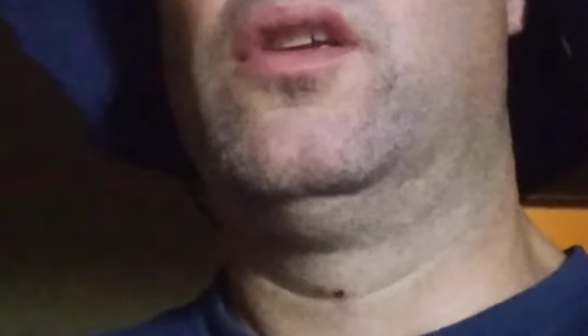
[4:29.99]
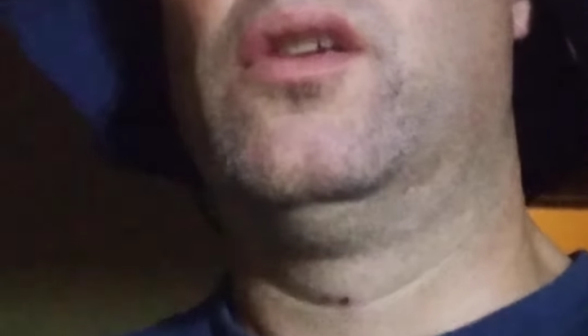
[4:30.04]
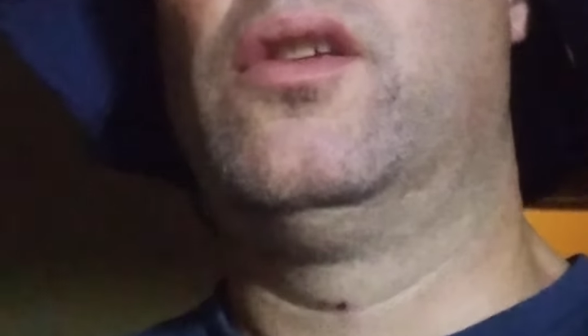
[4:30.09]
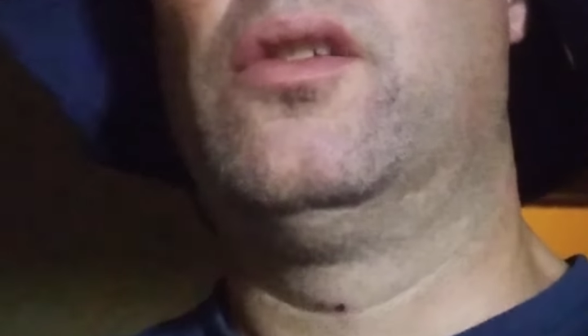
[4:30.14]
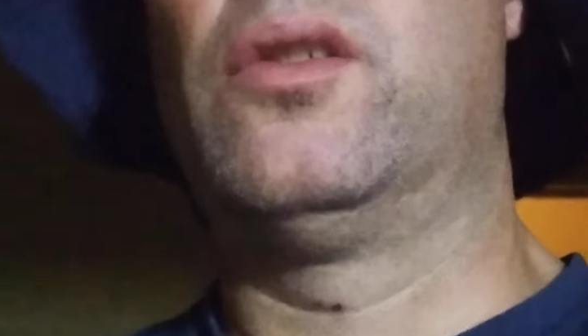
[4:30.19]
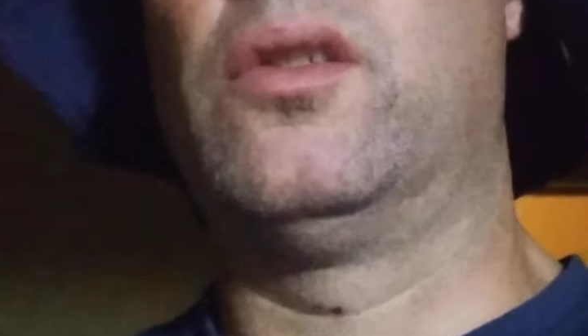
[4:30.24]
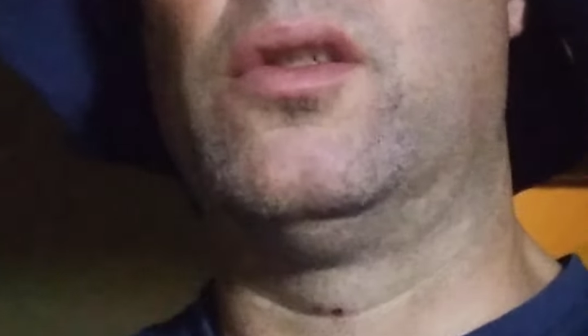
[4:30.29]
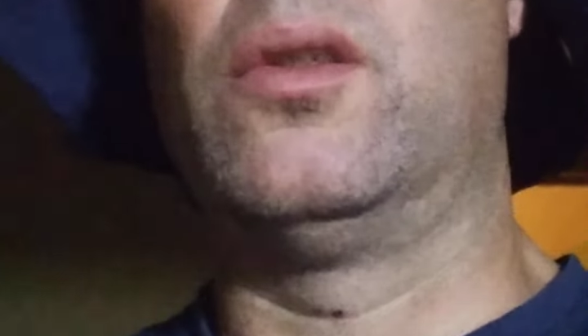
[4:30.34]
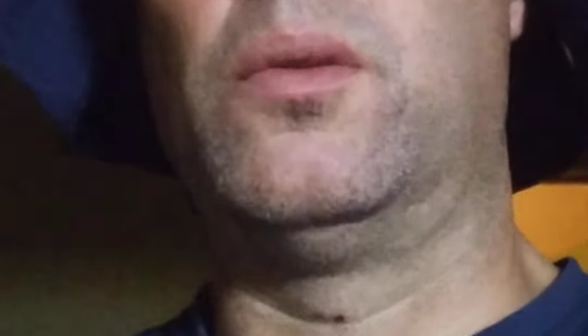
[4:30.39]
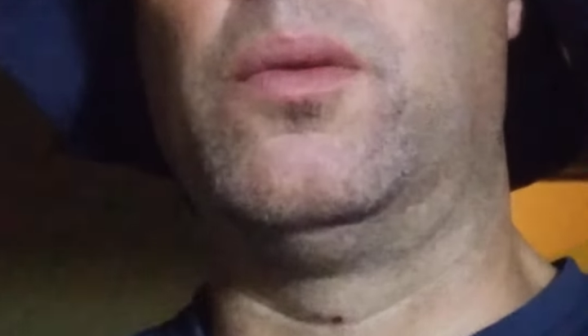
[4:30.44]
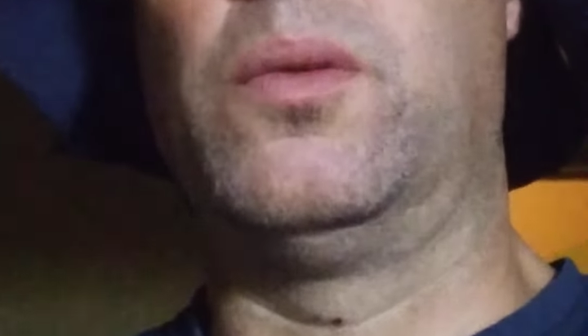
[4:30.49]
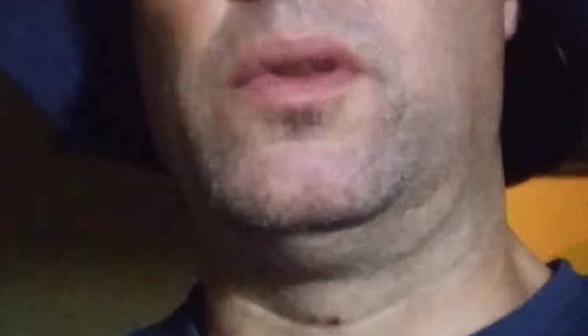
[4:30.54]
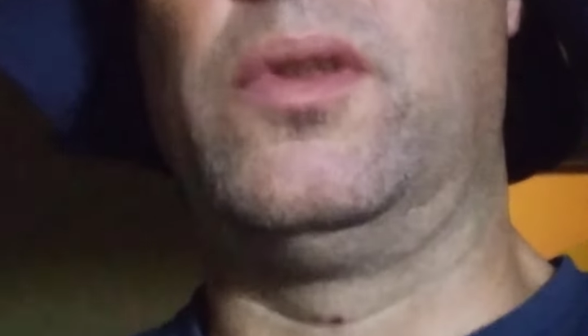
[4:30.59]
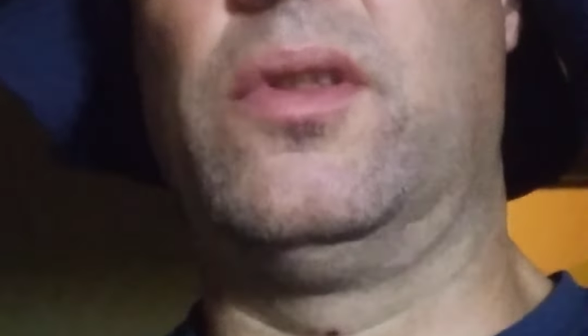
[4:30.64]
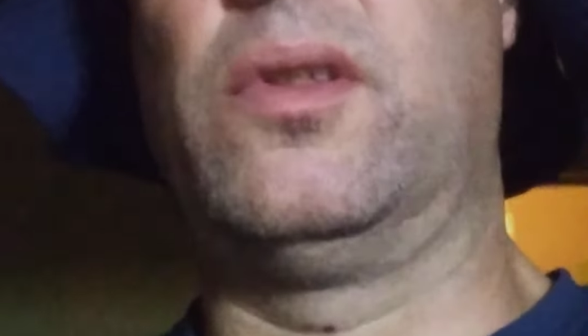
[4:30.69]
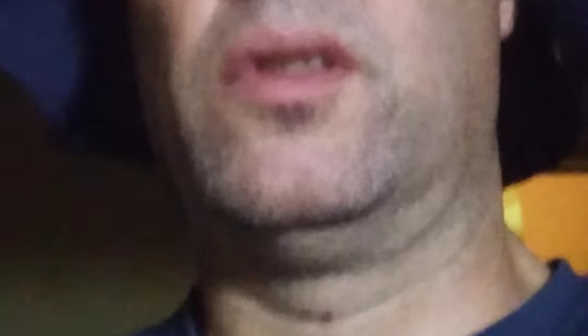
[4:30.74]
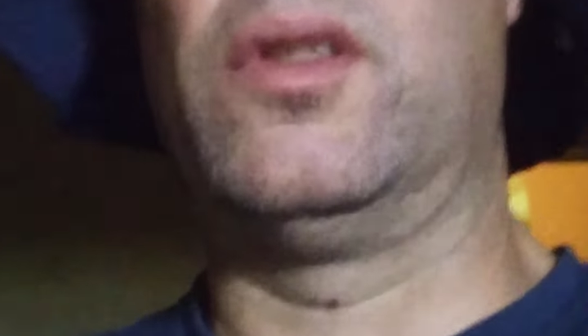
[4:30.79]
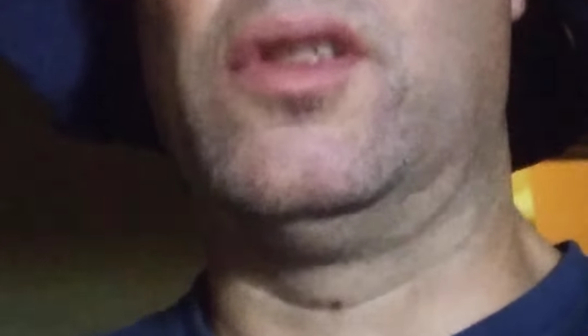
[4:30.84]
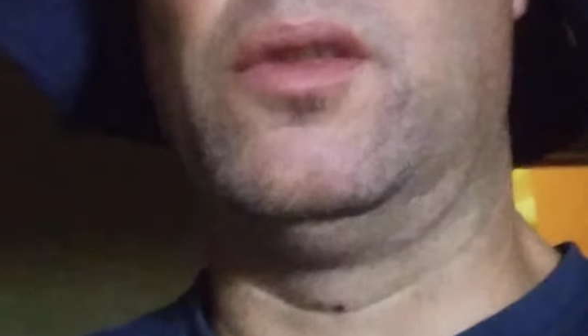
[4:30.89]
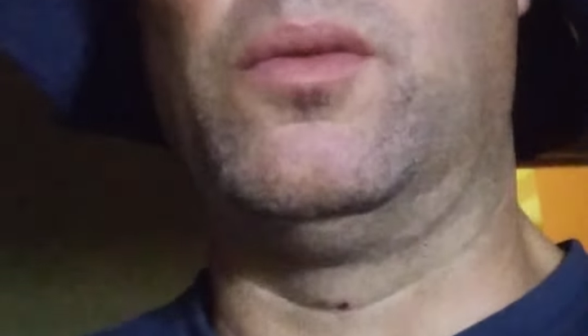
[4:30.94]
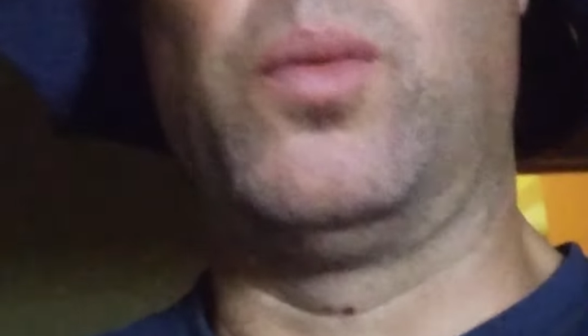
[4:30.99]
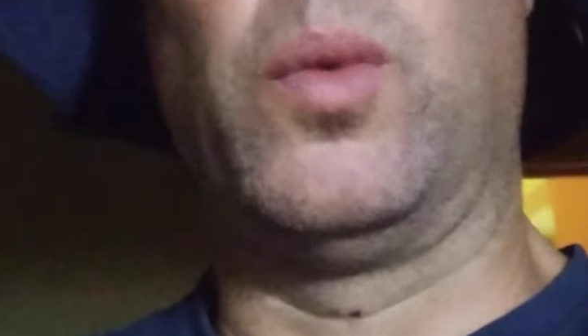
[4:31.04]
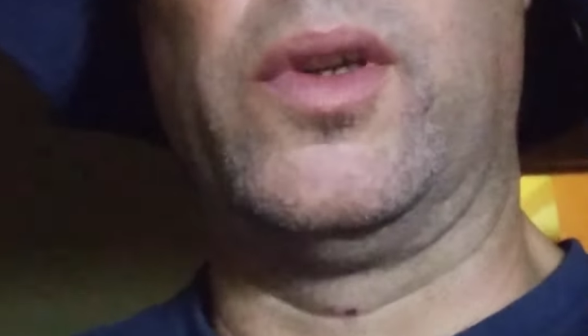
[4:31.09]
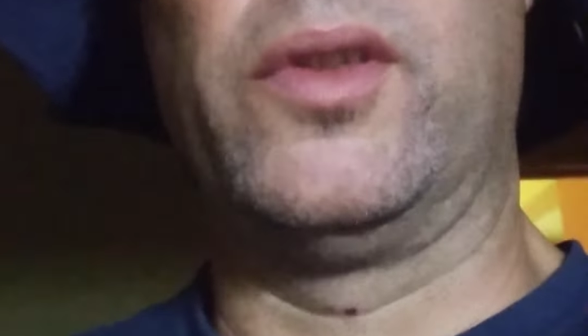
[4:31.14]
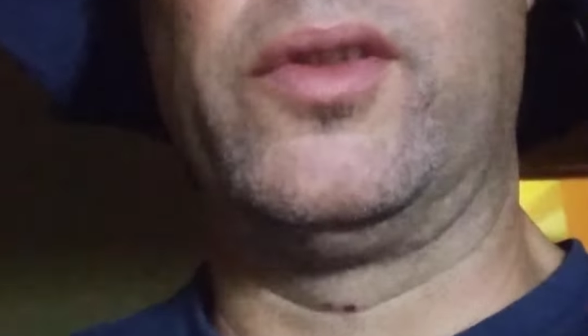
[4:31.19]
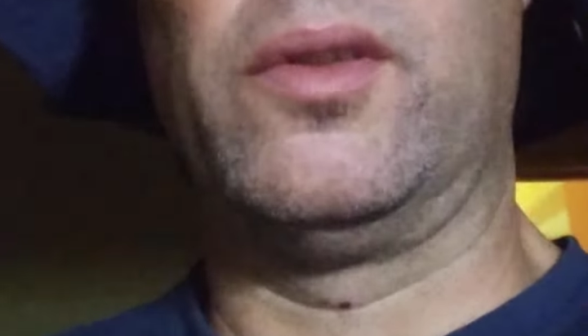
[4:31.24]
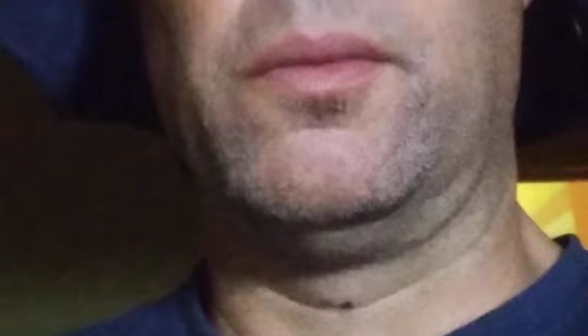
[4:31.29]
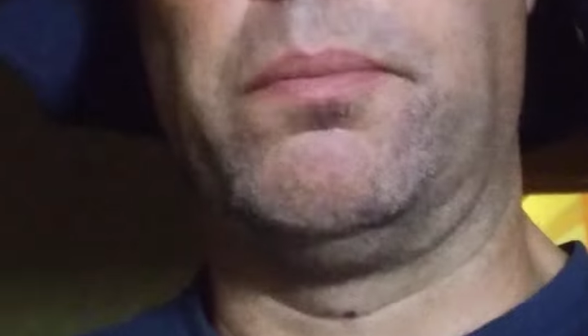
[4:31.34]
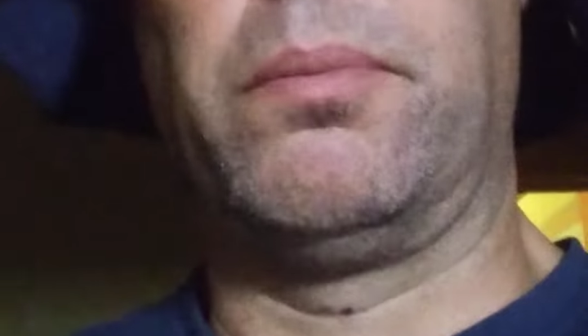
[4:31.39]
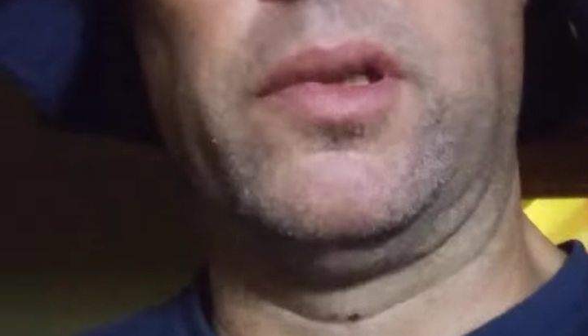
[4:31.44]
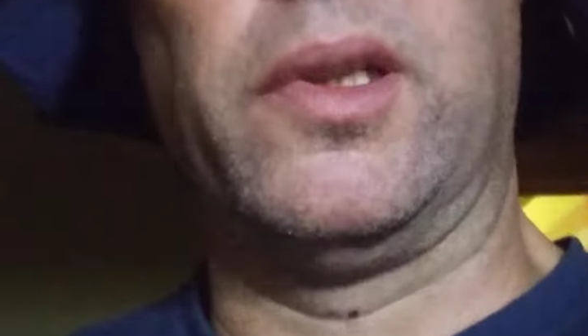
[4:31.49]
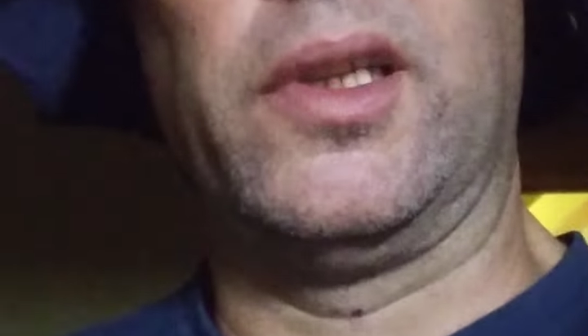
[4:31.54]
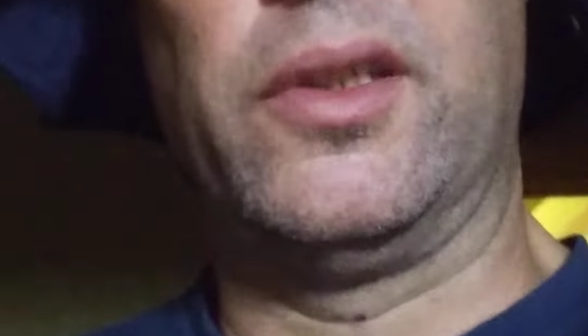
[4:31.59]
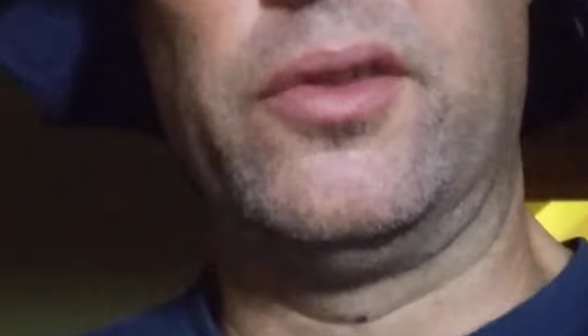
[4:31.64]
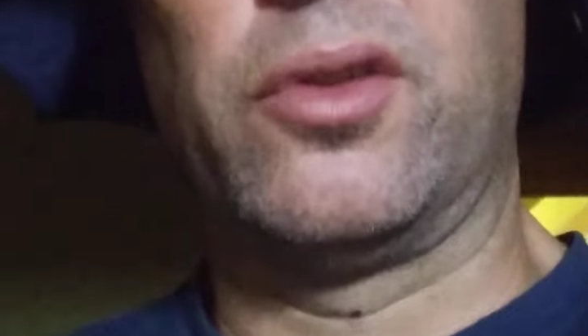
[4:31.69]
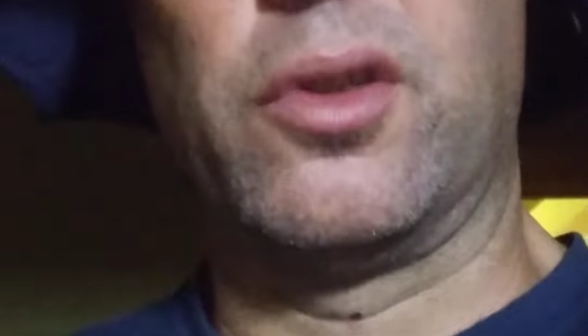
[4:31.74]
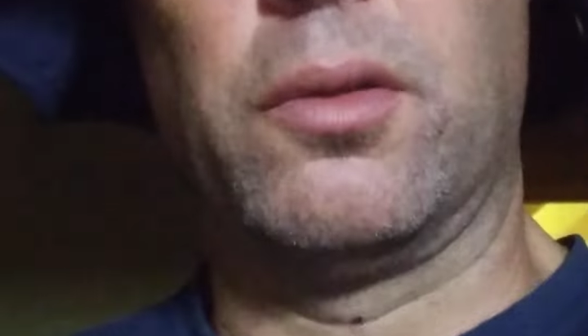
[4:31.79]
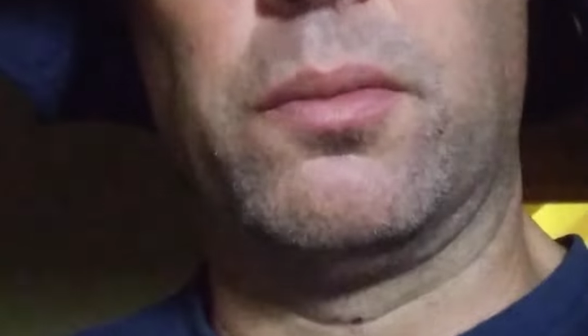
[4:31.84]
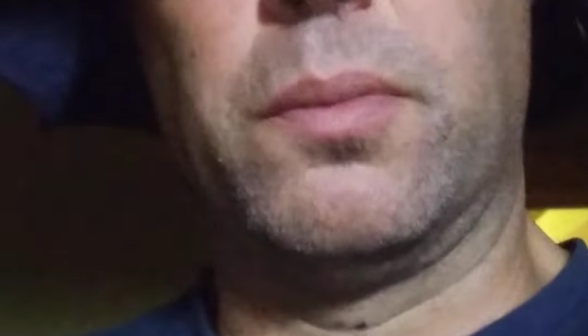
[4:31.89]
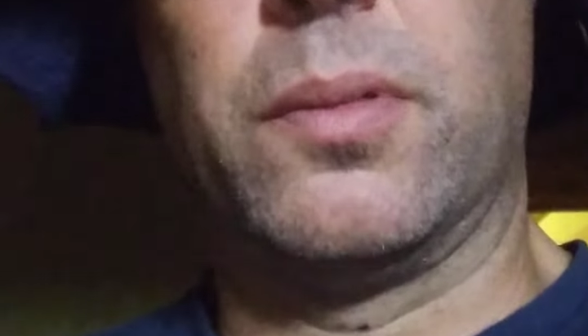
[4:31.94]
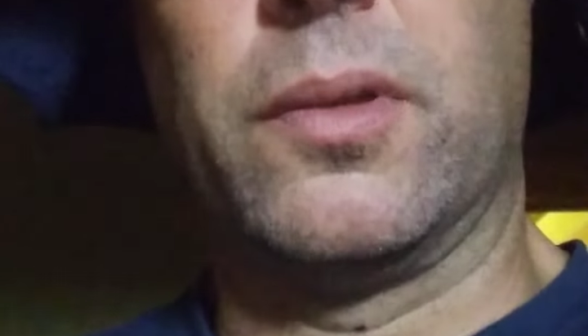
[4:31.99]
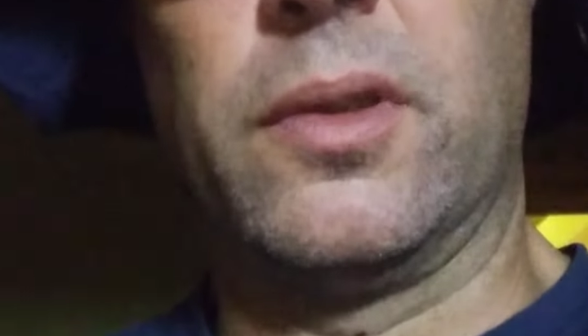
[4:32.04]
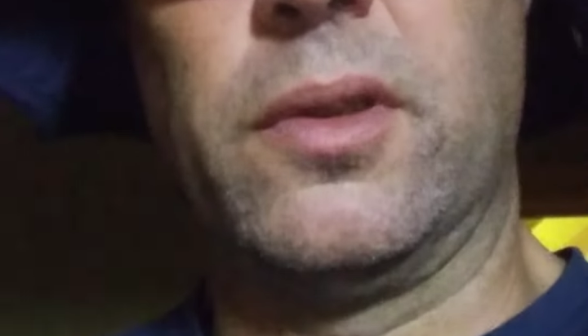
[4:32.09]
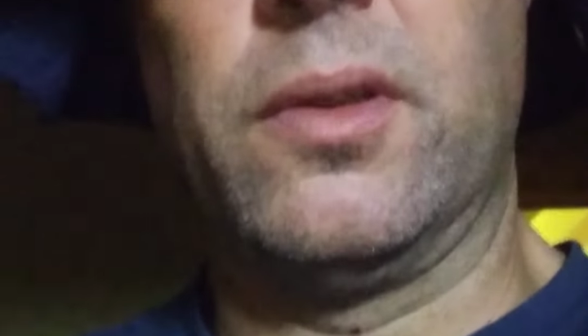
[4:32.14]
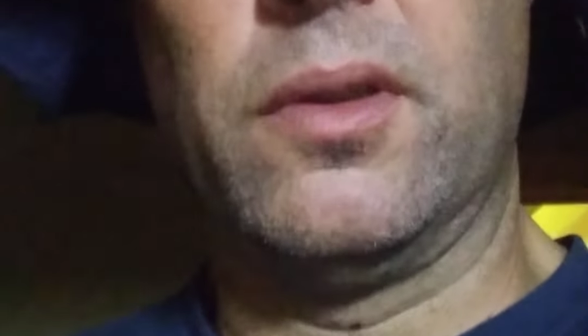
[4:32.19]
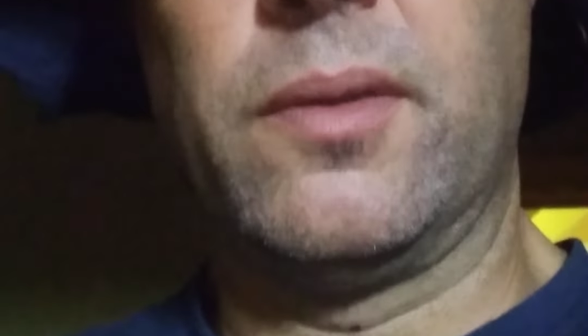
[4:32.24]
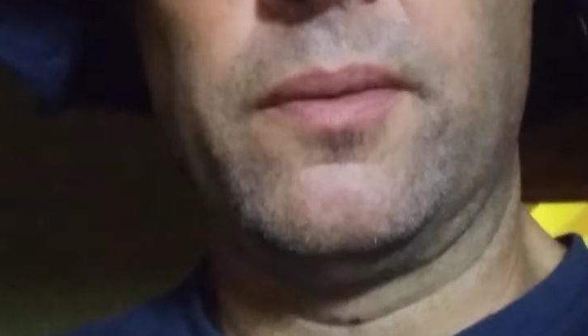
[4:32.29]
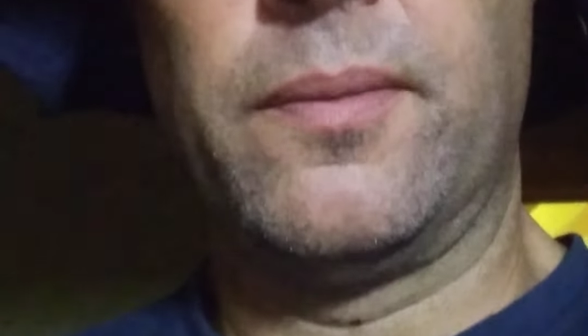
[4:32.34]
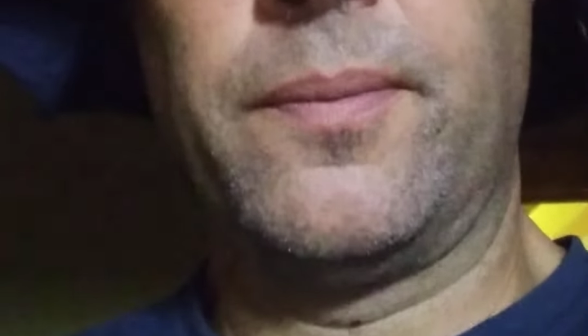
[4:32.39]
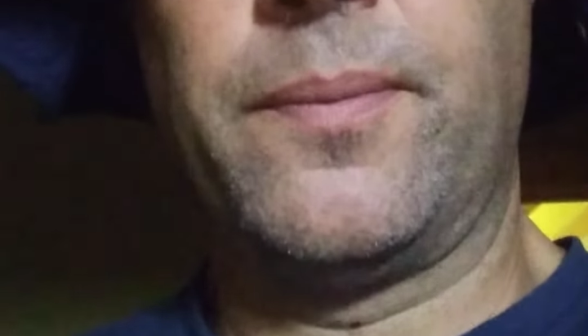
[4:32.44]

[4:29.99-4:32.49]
So it was it wasn't pleasurable.